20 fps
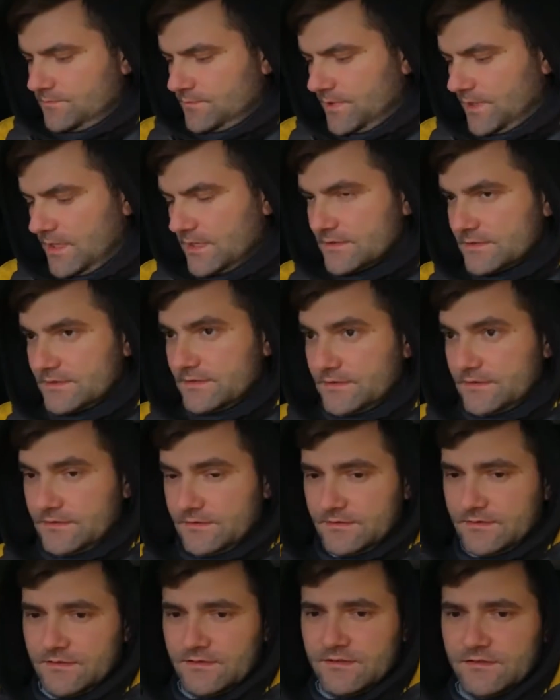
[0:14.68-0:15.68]
part,
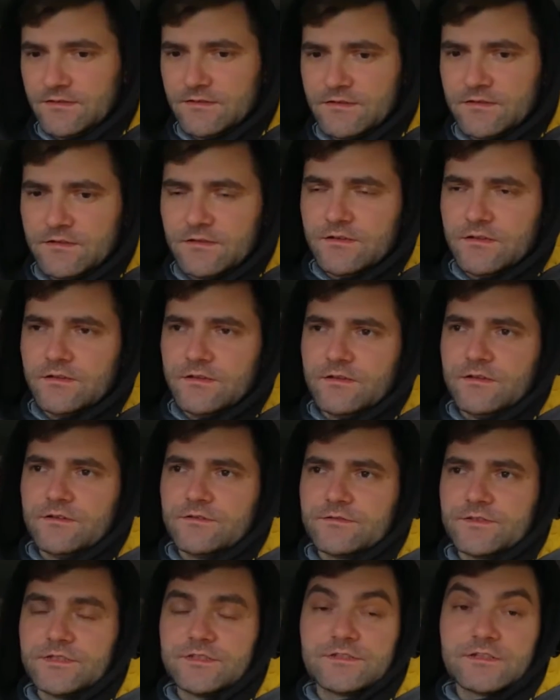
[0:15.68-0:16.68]

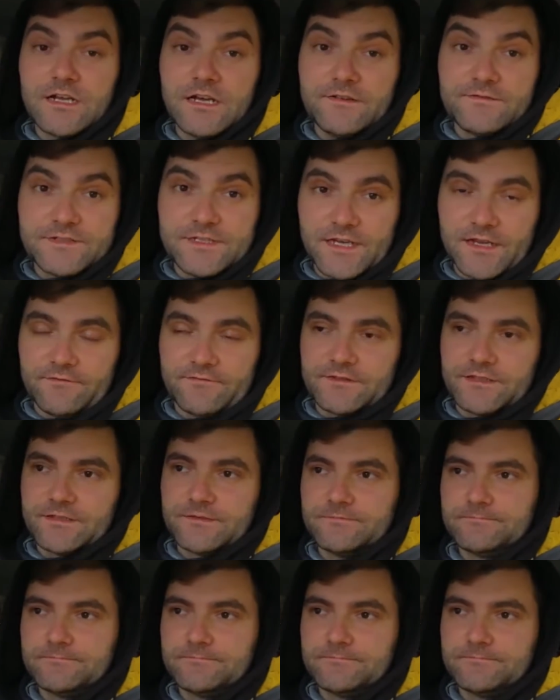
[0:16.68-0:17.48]
the drive shaft.